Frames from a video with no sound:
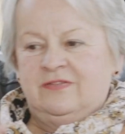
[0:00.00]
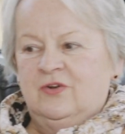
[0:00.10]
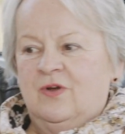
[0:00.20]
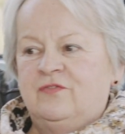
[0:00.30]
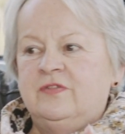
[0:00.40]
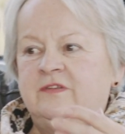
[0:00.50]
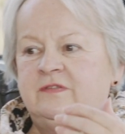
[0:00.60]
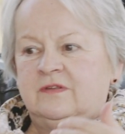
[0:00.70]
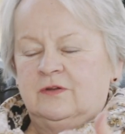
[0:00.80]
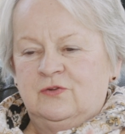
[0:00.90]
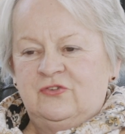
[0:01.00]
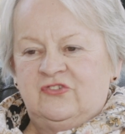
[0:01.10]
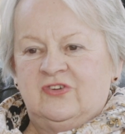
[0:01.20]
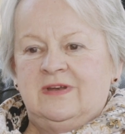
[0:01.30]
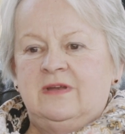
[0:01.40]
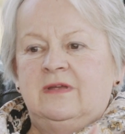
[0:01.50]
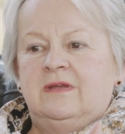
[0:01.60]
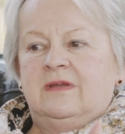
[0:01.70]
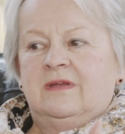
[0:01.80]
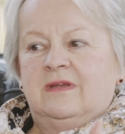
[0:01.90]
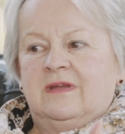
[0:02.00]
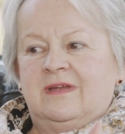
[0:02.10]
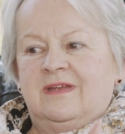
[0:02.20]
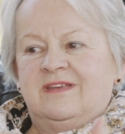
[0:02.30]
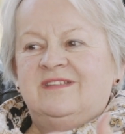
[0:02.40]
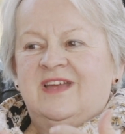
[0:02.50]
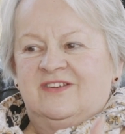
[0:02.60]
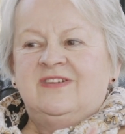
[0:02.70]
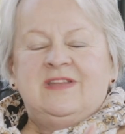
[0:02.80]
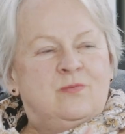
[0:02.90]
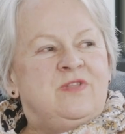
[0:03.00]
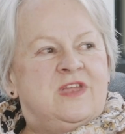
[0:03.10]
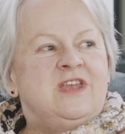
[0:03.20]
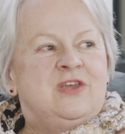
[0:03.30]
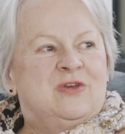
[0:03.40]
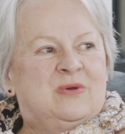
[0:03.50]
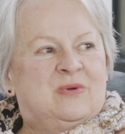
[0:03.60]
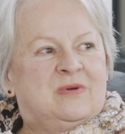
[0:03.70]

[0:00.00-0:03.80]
that often the solution is actually within you.